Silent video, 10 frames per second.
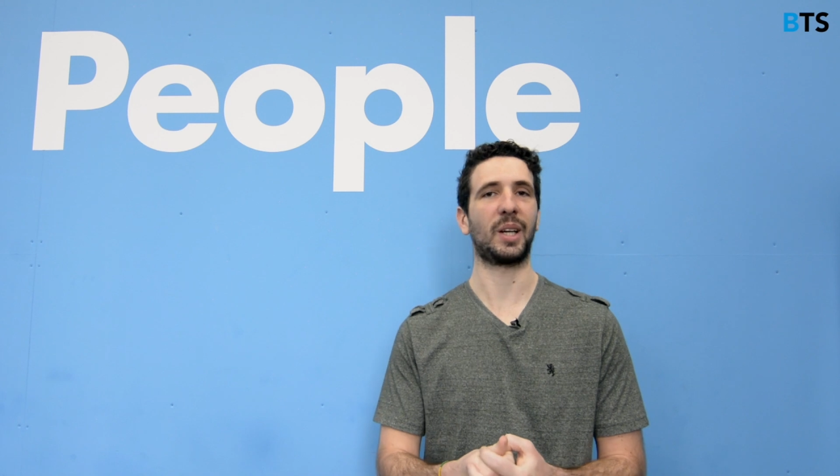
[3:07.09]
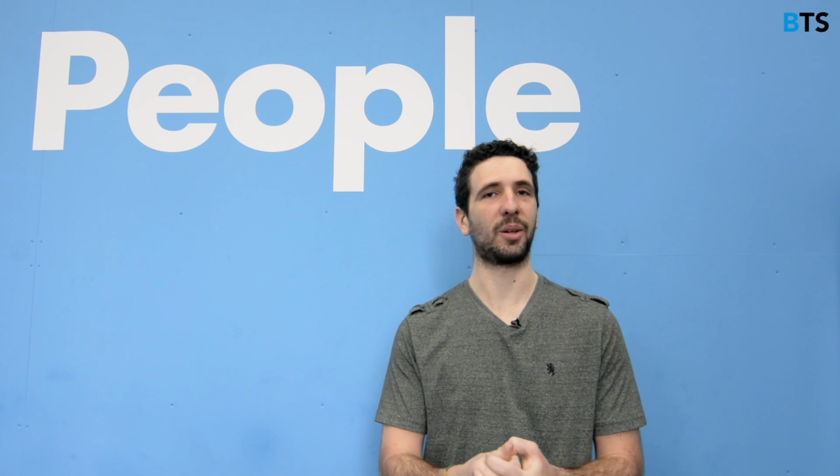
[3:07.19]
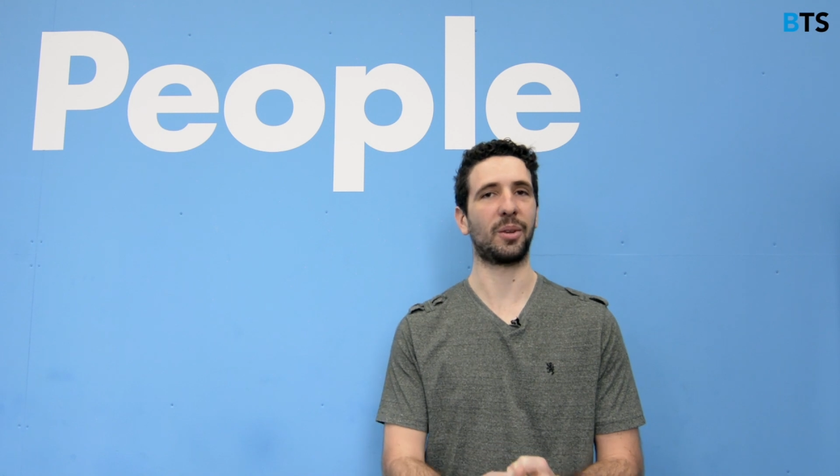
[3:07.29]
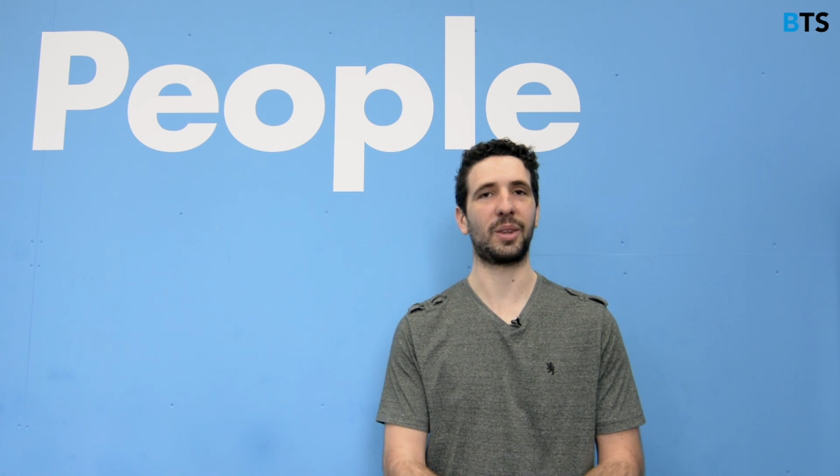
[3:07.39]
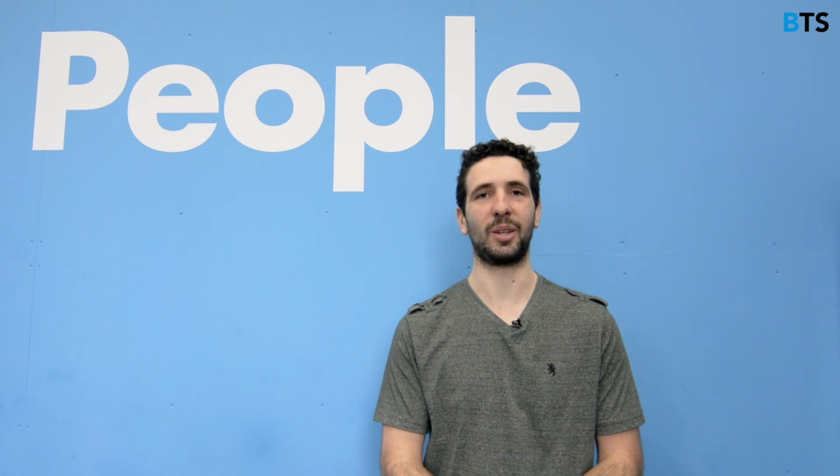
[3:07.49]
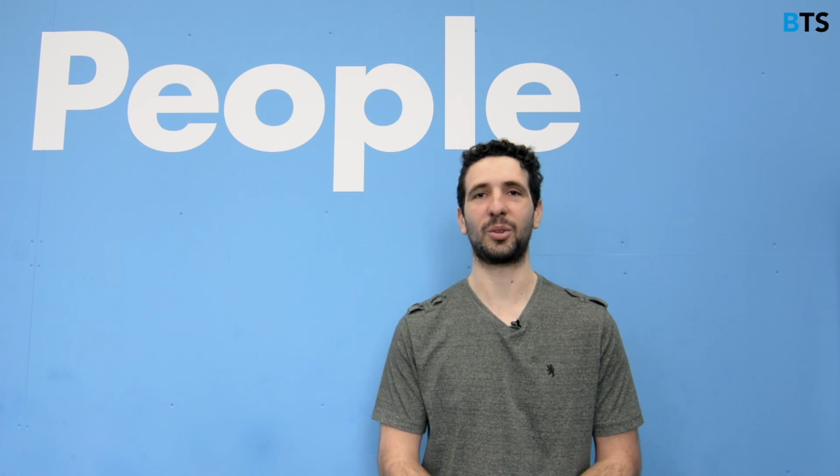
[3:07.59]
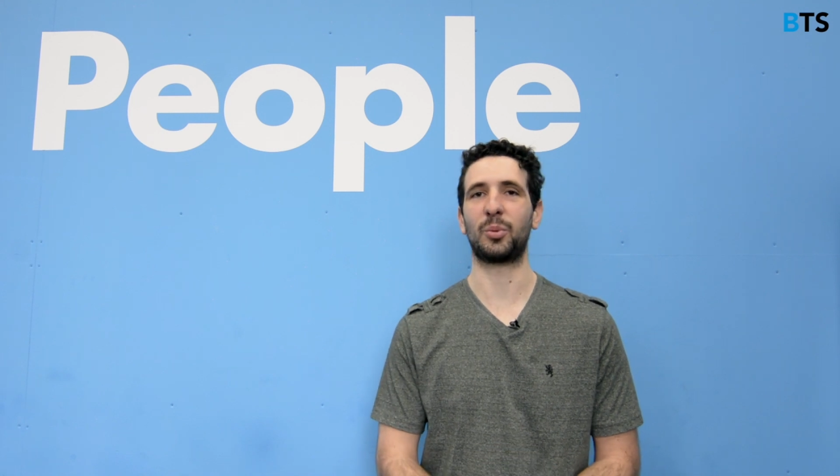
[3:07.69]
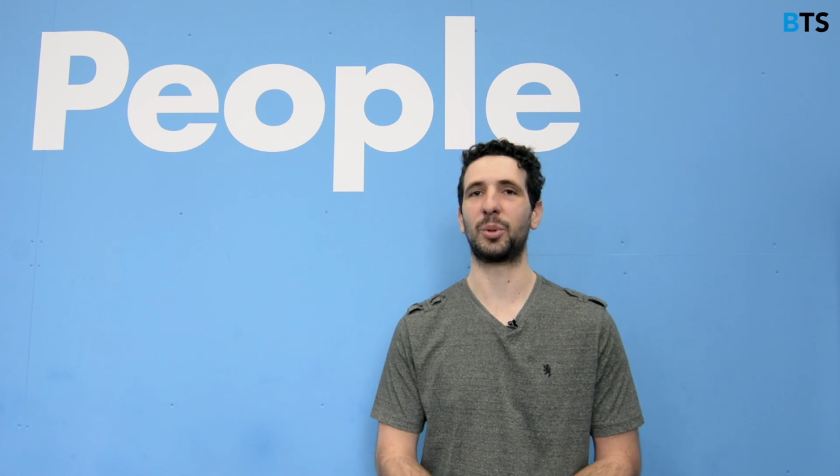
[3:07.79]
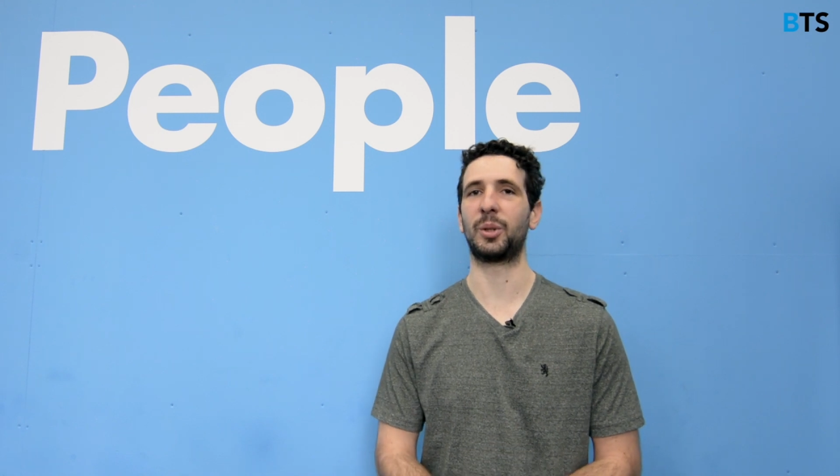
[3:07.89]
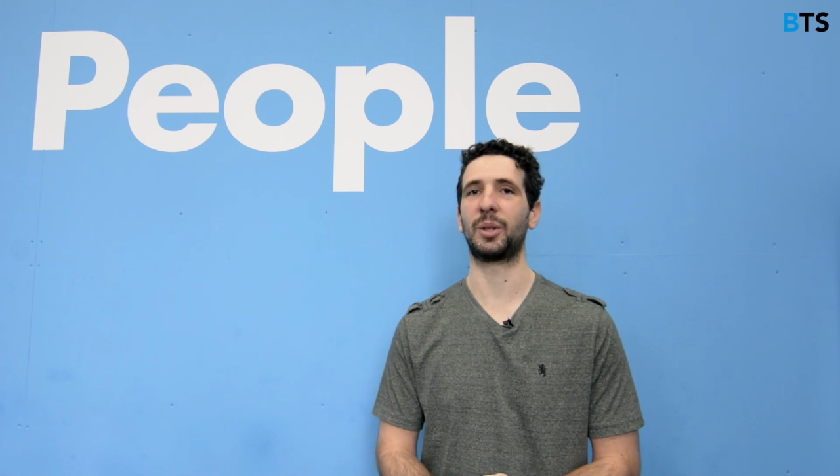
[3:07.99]
how
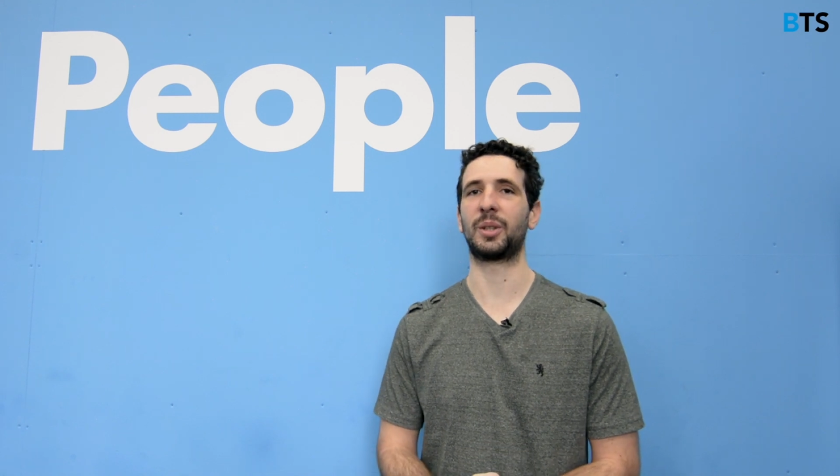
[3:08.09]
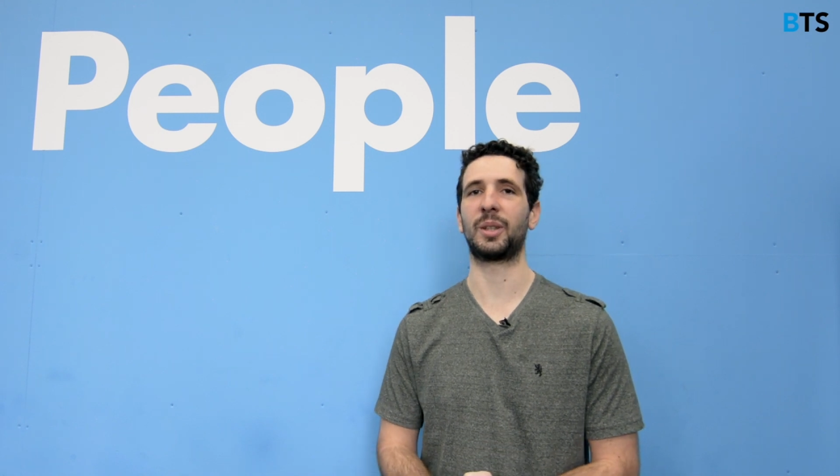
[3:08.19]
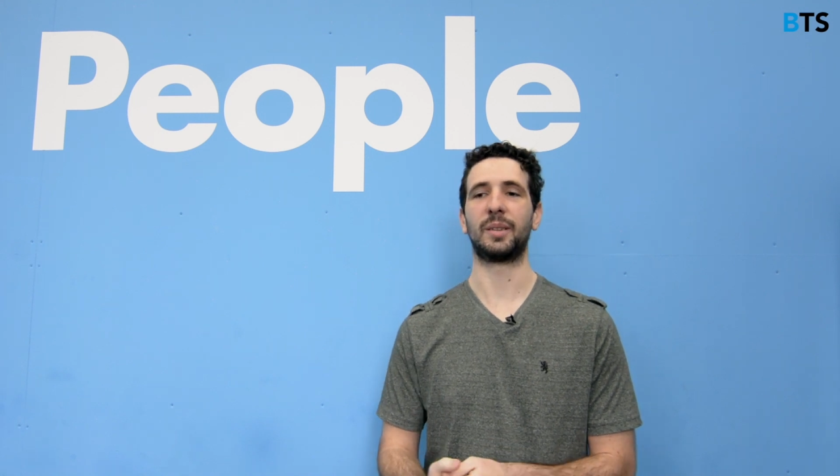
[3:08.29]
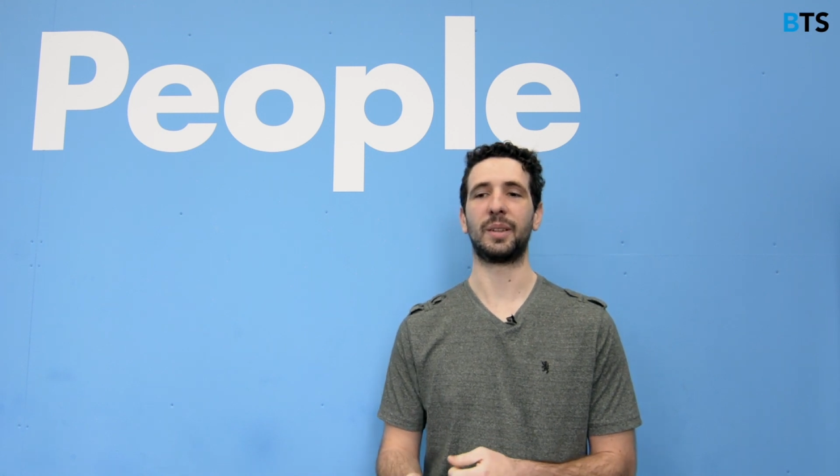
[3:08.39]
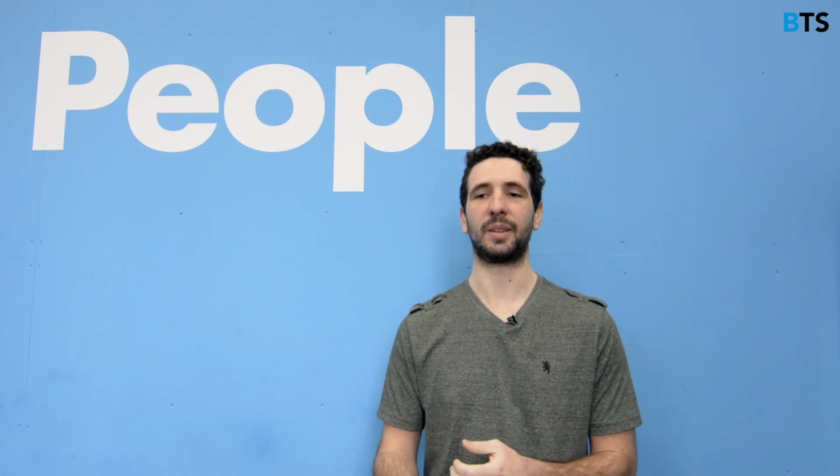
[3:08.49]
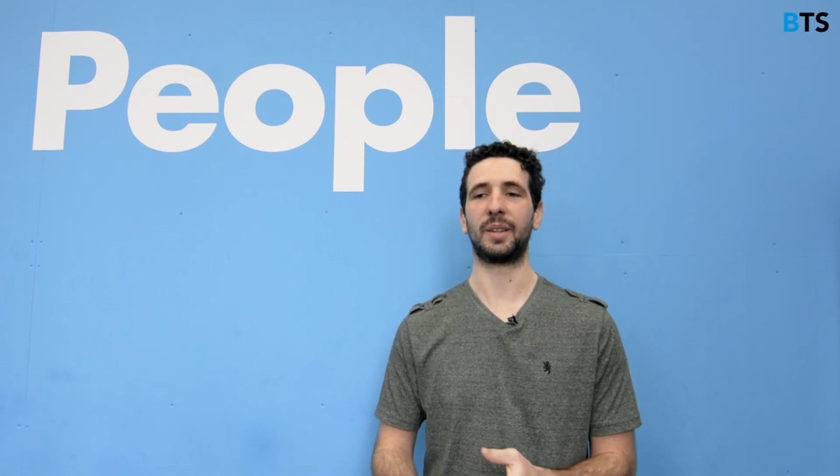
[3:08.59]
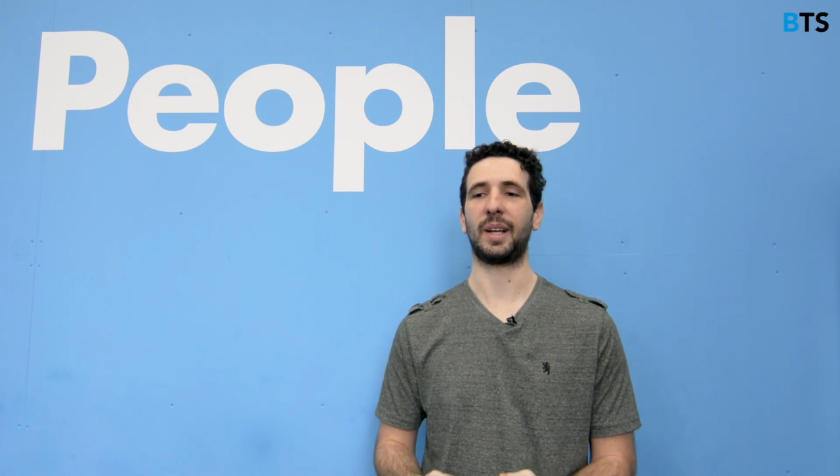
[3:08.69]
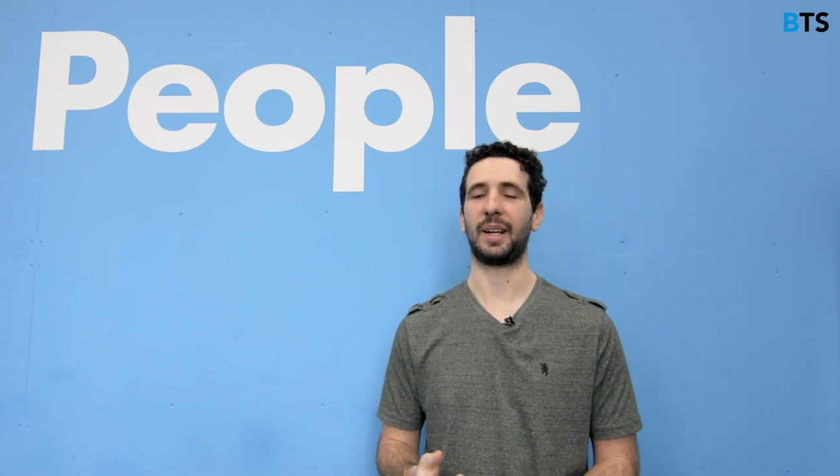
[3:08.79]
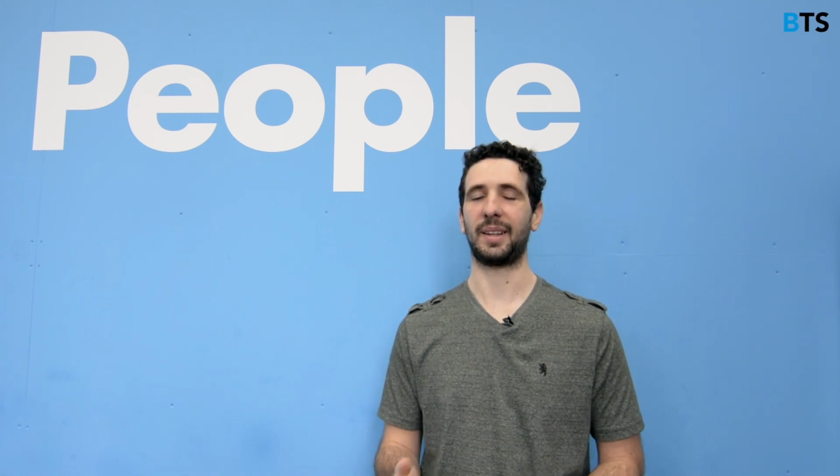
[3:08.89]
things work, the, the,